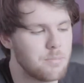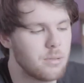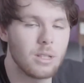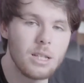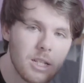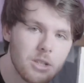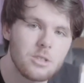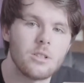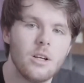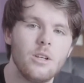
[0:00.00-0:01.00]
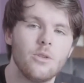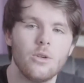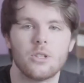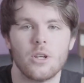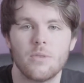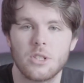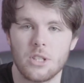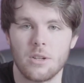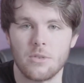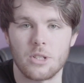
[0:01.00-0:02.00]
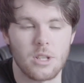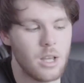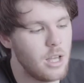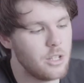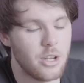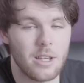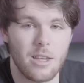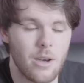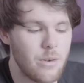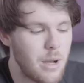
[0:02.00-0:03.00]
please do yourself a service, check it out.